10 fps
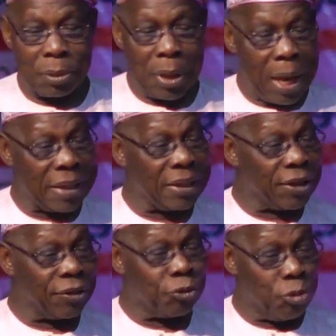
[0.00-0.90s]
And it
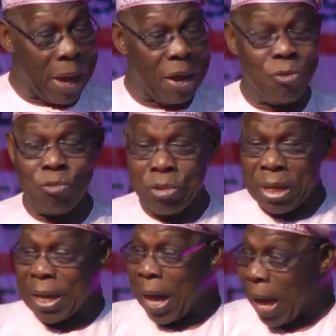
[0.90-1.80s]
is when
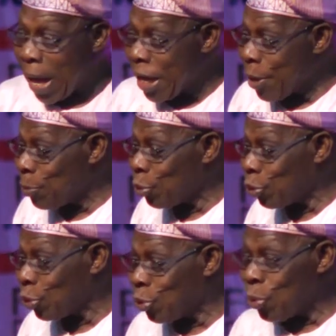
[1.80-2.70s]
we are able
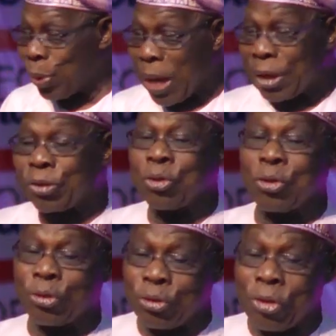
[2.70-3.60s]
to do that
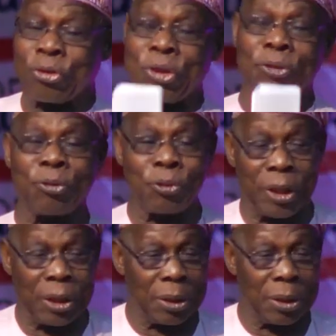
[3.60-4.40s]
successfully